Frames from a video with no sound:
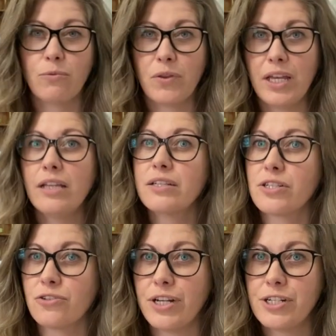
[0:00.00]
where the
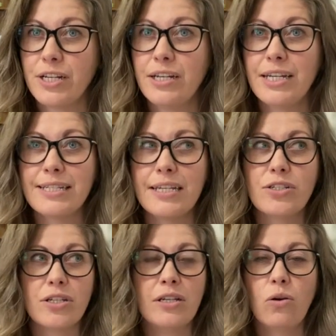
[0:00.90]
illustration
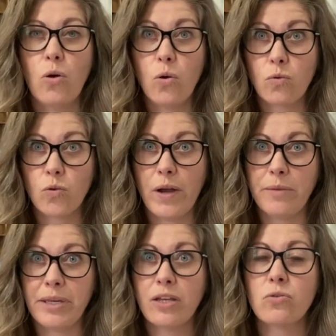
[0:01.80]
isn't
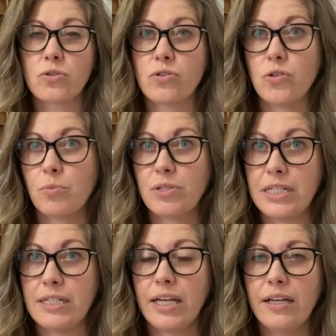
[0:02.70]
overwhelming or super
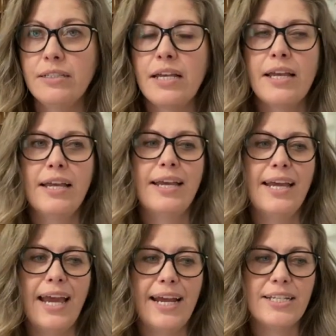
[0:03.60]
detailed.
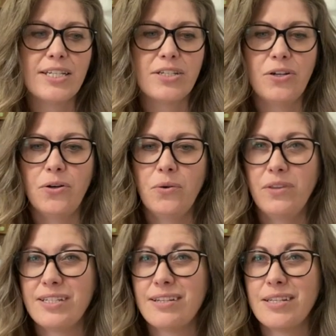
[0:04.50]
And so
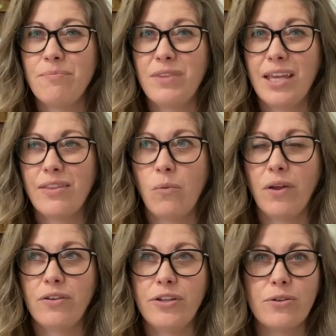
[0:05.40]
this is something that
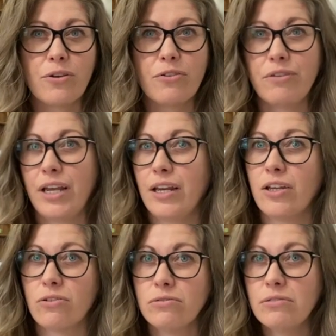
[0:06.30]
whether you're creating
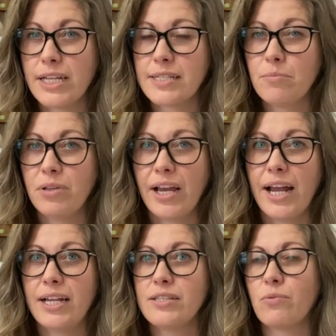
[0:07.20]
your own lesson
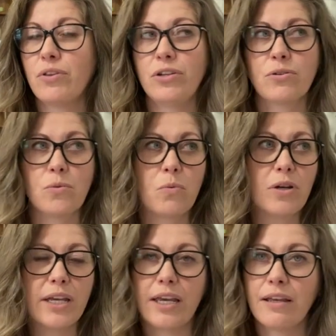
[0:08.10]
plans, whether you're
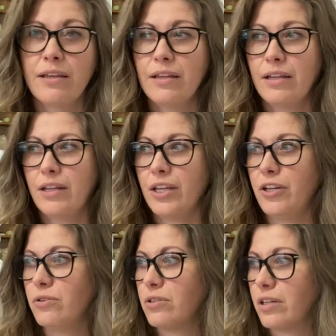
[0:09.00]
working,
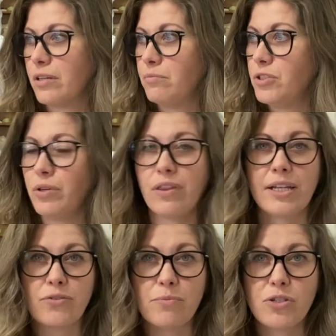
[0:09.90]
you know, doing
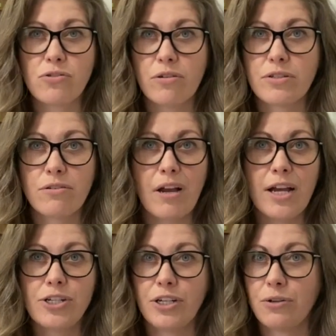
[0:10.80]
things from
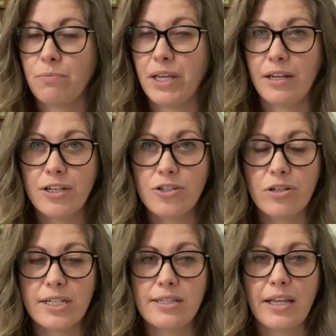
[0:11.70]
scratch and you're being
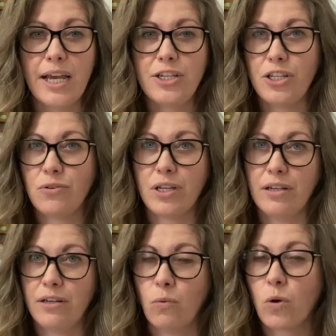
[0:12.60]
interest-led, you
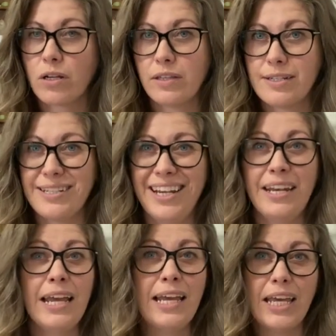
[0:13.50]
can work this in.
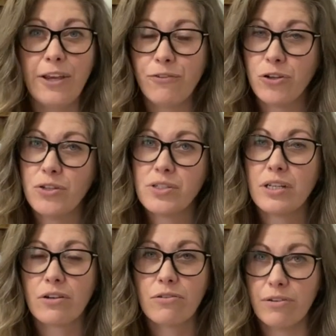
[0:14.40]
If you're using
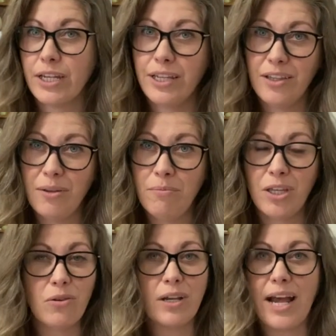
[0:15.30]
a curriculum,
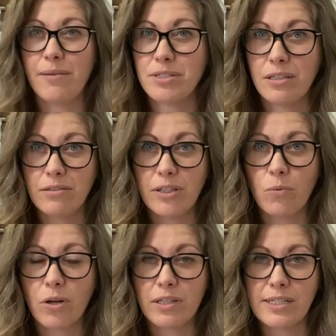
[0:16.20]
you can absolutely
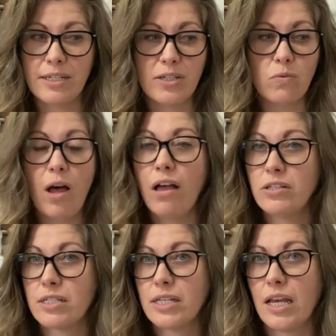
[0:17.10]
work this in as well.
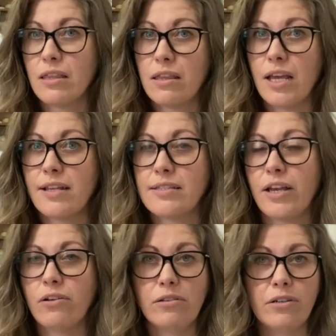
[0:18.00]
Just take the things that
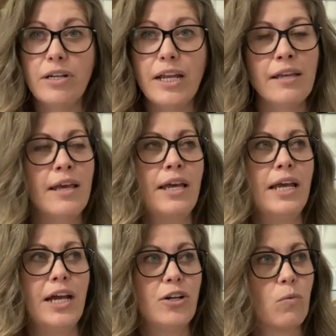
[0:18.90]
you're learning
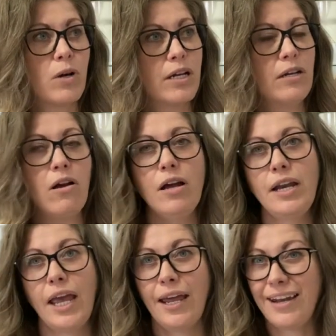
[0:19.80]
and you're working on
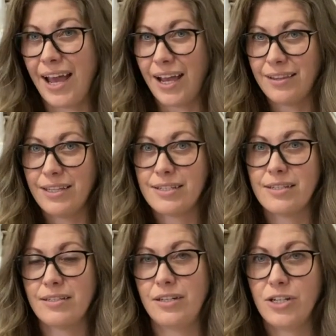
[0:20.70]
and add this
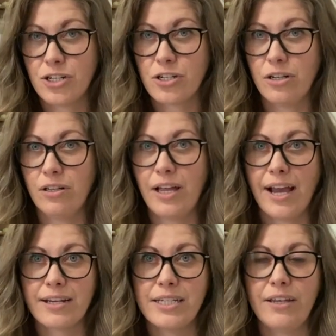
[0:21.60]
as an additional
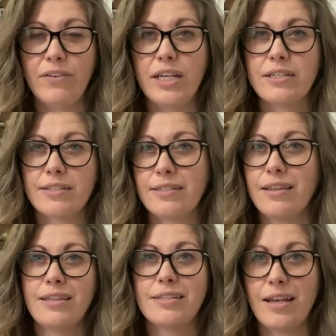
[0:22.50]
activity to
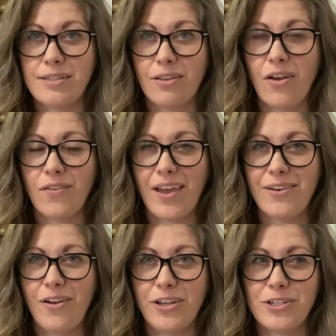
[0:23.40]
synthesize a lot of that
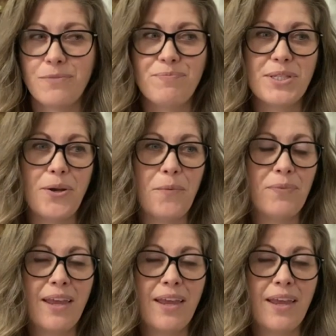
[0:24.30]
knowledge. So